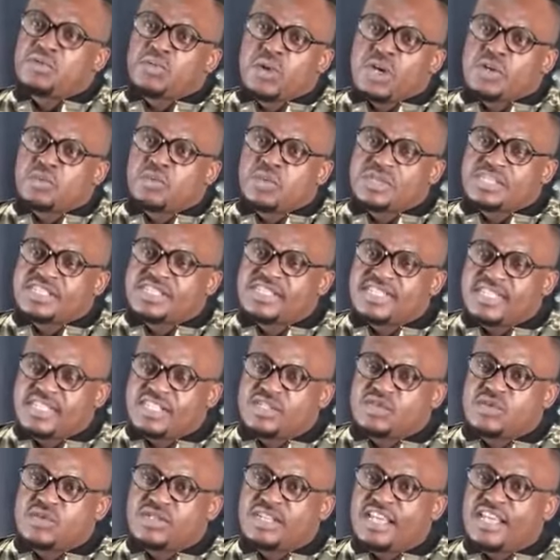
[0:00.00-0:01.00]
what we
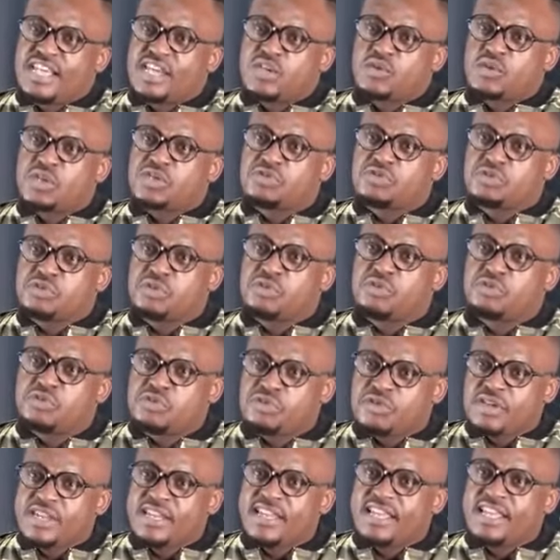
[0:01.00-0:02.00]
see today. It was
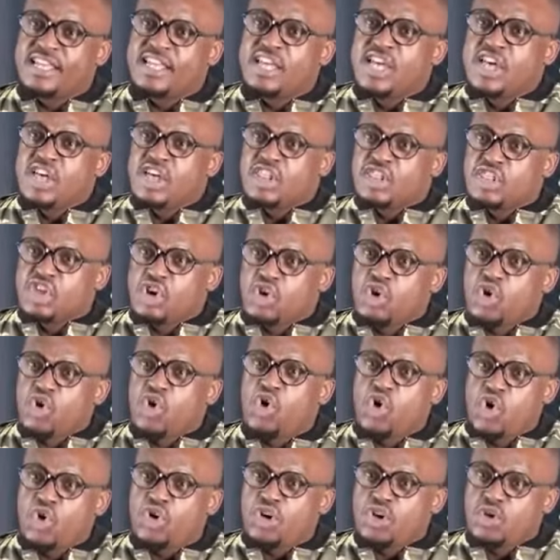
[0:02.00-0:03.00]
fulfilling the
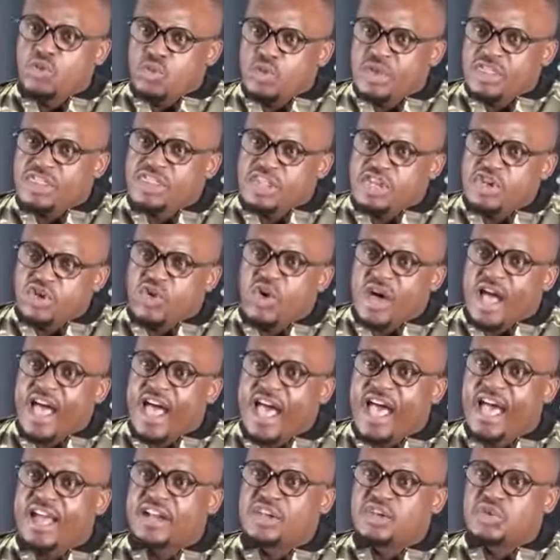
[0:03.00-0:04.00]
calling within your
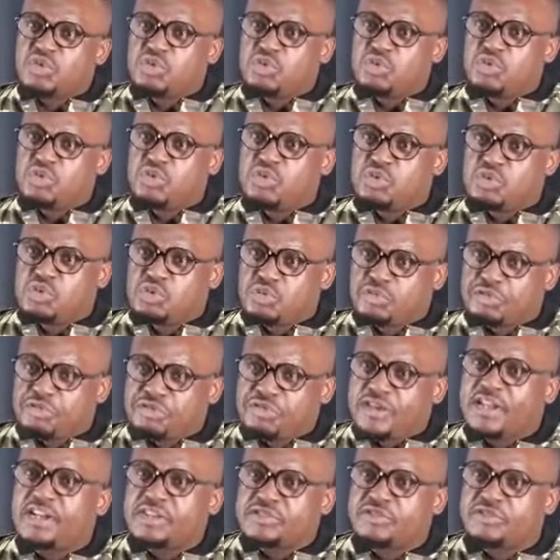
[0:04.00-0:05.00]
heart. You
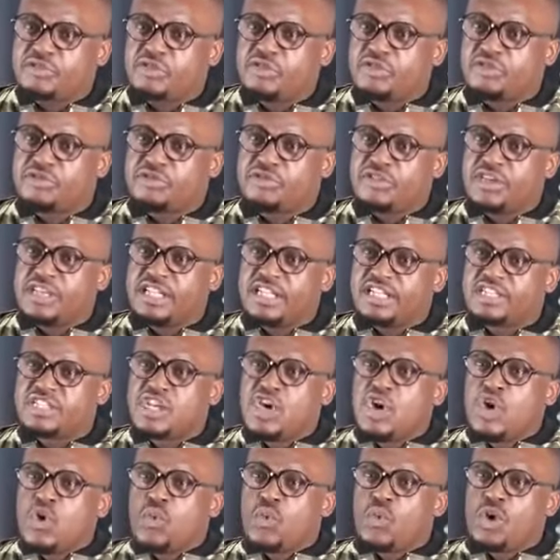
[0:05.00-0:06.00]
felt
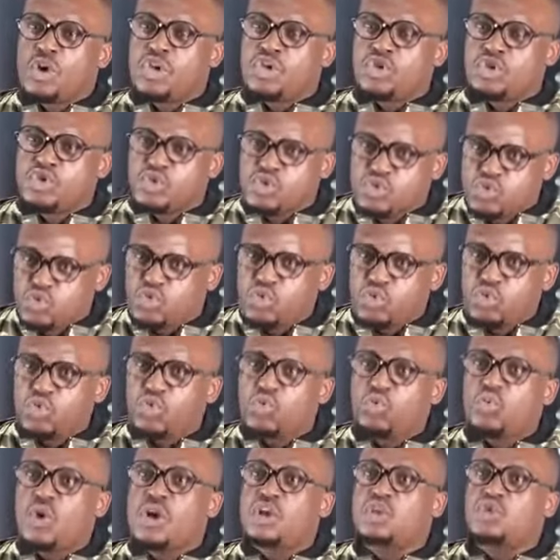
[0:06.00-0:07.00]
fulfilled when you do
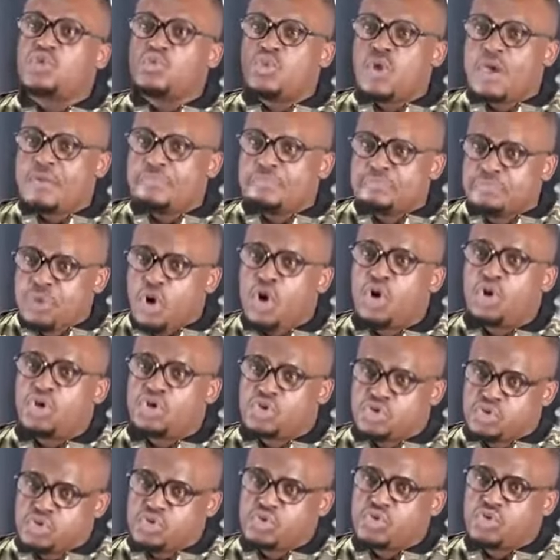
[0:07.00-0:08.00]
what you were
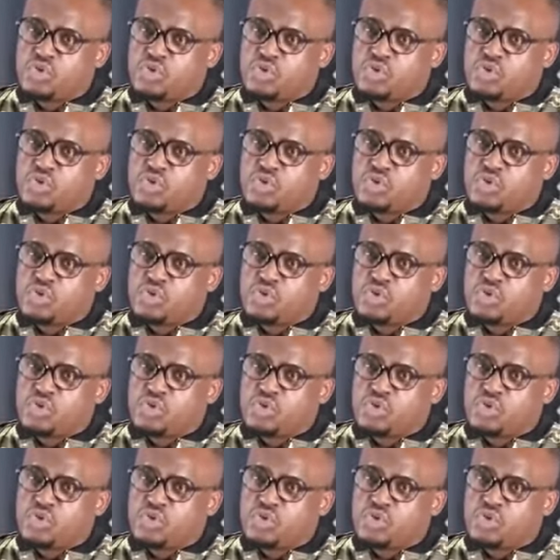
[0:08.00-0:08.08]
born to